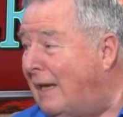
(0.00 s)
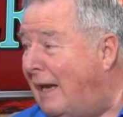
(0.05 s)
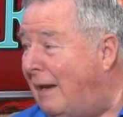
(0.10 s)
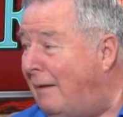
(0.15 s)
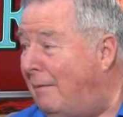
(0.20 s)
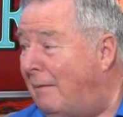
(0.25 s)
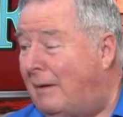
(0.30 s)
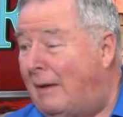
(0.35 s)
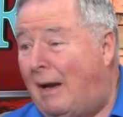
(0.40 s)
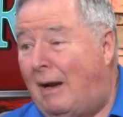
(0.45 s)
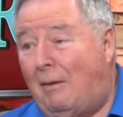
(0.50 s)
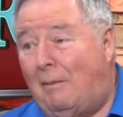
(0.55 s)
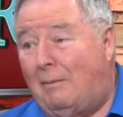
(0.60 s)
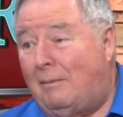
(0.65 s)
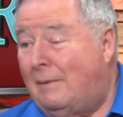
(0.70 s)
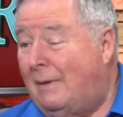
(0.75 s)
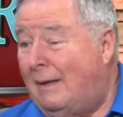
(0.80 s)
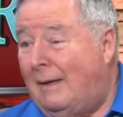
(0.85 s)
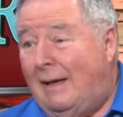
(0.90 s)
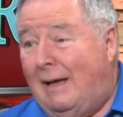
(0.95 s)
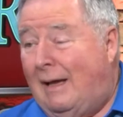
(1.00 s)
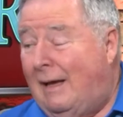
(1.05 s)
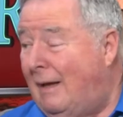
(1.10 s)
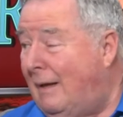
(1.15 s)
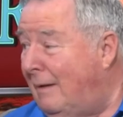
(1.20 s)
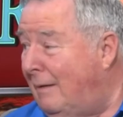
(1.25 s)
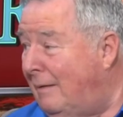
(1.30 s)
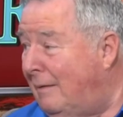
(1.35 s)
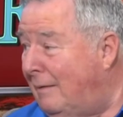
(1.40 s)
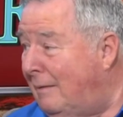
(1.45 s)
and you know many
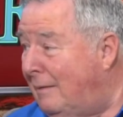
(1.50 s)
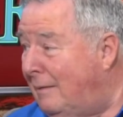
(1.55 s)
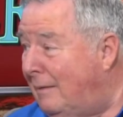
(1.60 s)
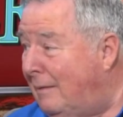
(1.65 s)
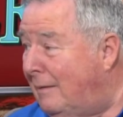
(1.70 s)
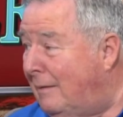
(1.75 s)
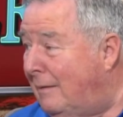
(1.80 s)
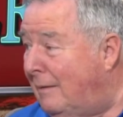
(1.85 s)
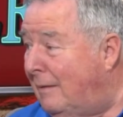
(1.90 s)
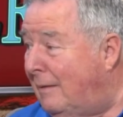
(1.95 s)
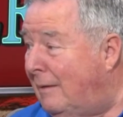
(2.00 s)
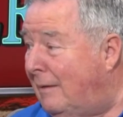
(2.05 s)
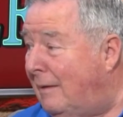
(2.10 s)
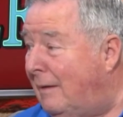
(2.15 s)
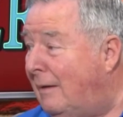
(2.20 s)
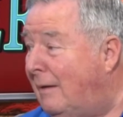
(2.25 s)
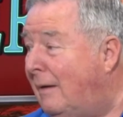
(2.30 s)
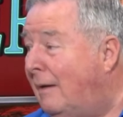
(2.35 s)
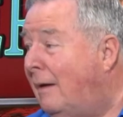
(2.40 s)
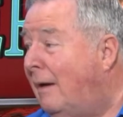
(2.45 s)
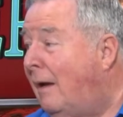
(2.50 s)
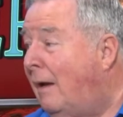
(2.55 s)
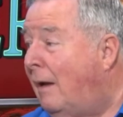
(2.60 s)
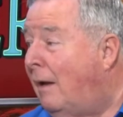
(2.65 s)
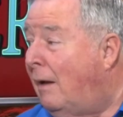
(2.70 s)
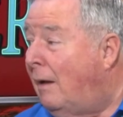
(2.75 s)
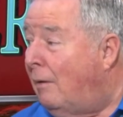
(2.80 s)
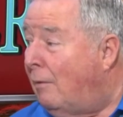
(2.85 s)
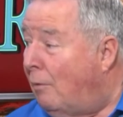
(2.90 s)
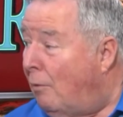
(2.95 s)
transitions with different
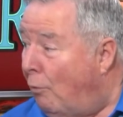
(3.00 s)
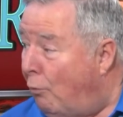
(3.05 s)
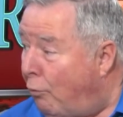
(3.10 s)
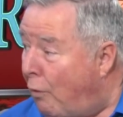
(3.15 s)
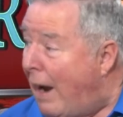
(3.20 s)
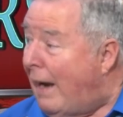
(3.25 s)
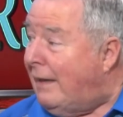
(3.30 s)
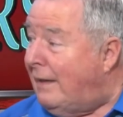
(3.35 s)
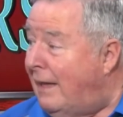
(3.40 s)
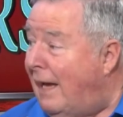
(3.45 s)
colors, though. Right?